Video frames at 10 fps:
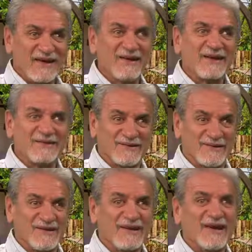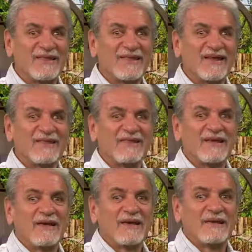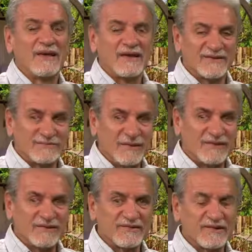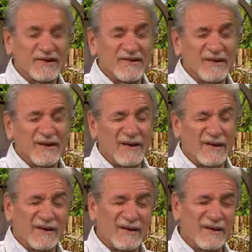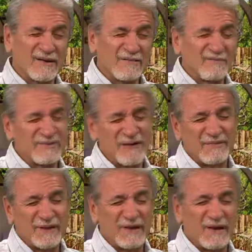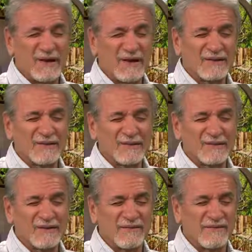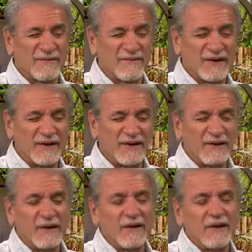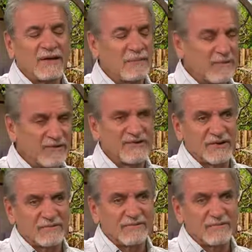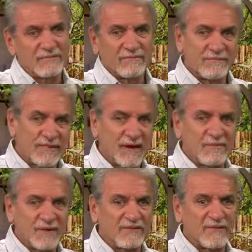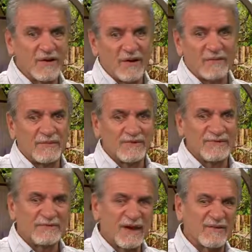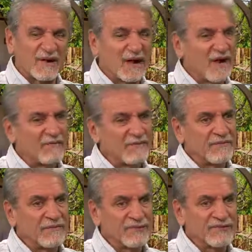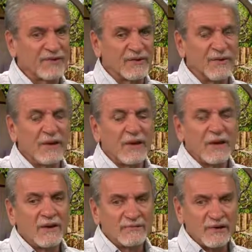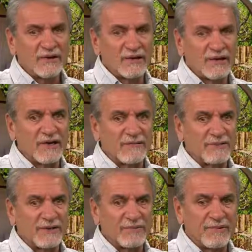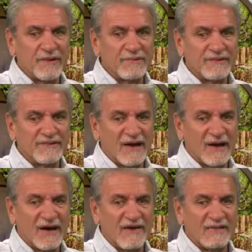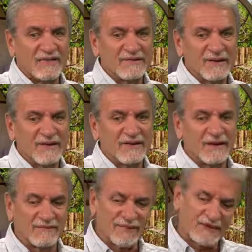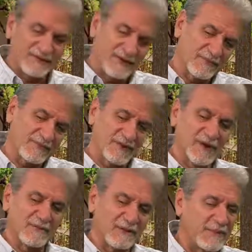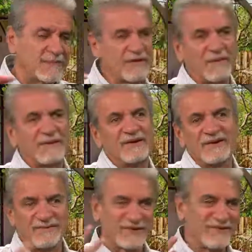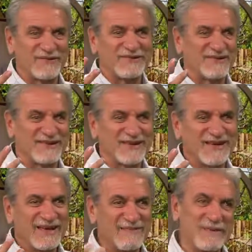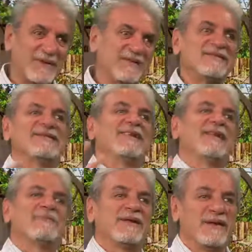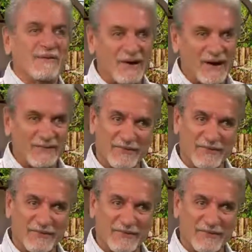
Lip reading: Yeah, that is early. And then they had speeches at 7 o'clock till 7:15. And then music came on for almost an hour and a half or so. It was all good, but the problem is, I always say, like when they started with comedy, people coming in, they were conversing. People hadn't seen anybody in a while.